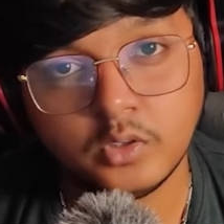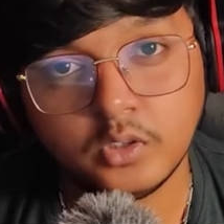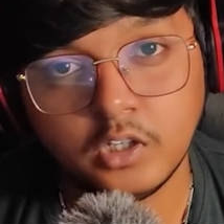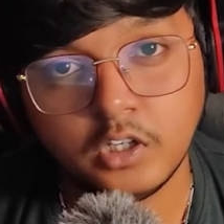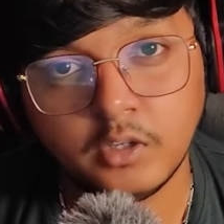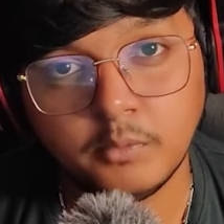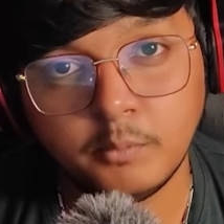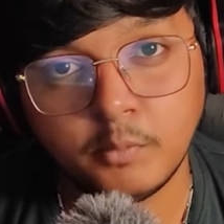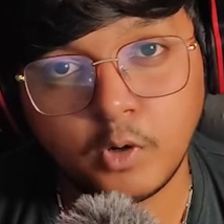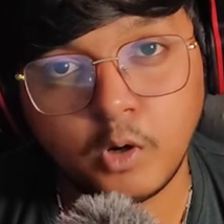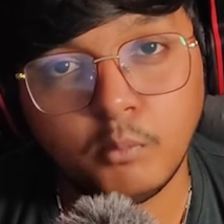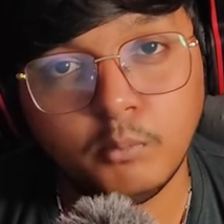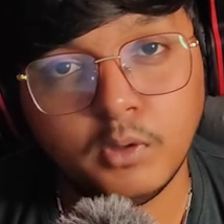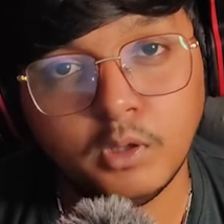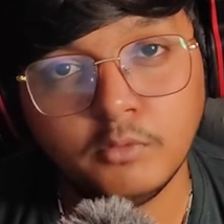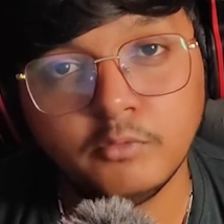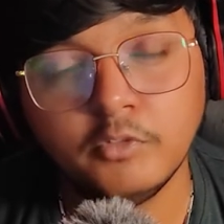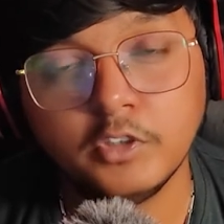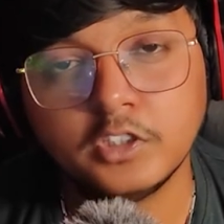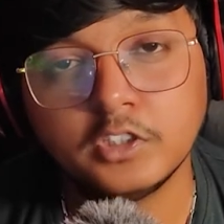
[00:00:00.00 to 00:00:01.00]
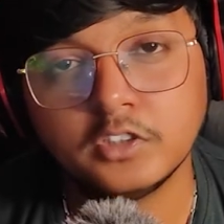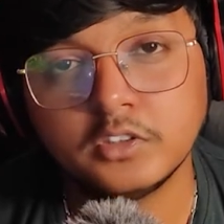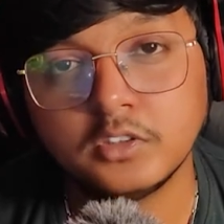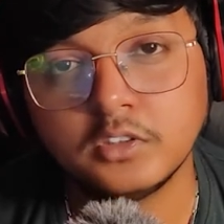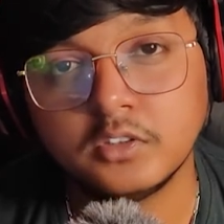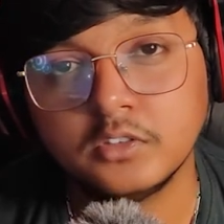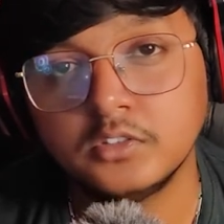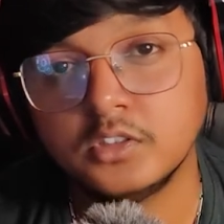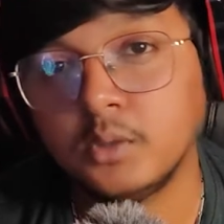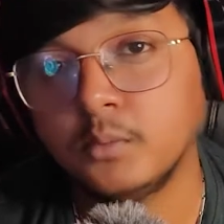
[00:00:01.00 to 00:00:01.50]
a problem which
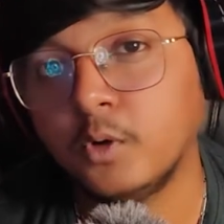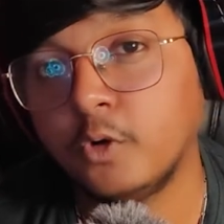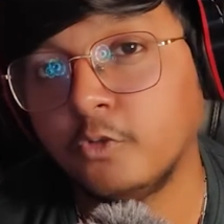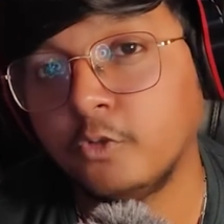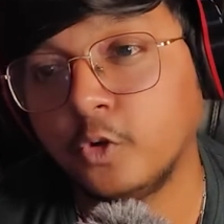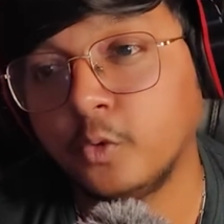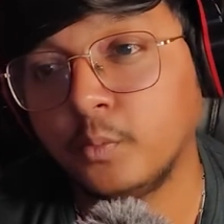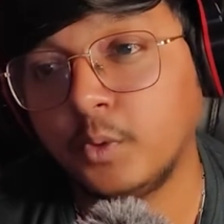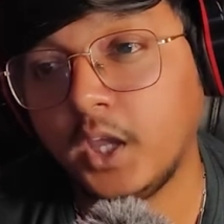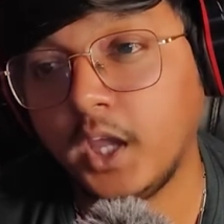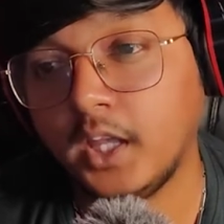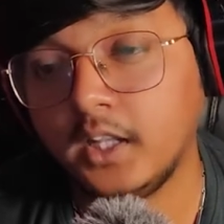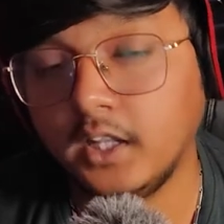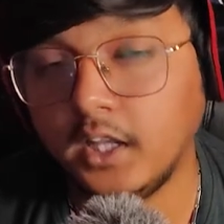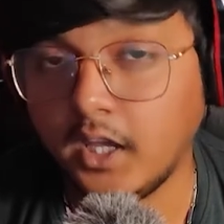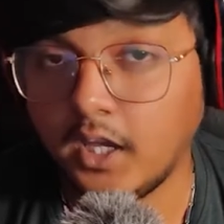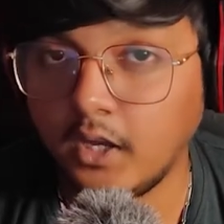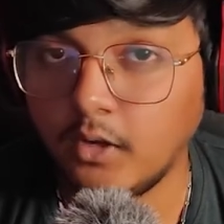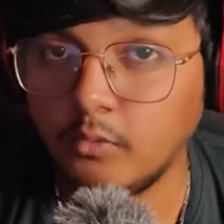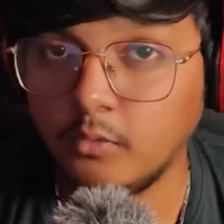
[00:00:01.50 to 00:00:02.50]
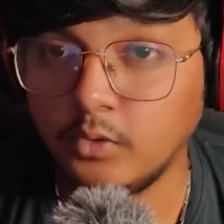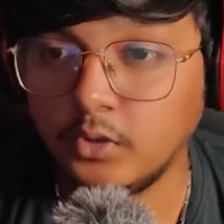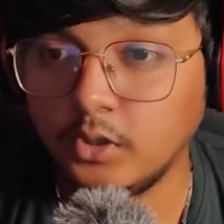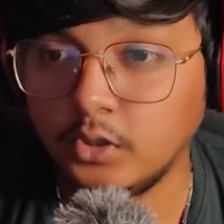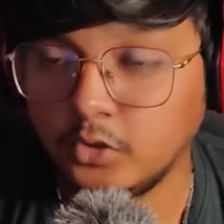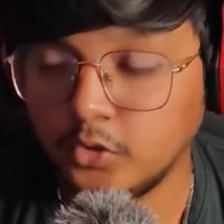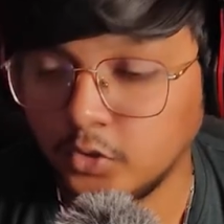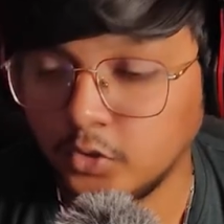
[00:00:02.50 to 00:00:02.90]
some of you can have with this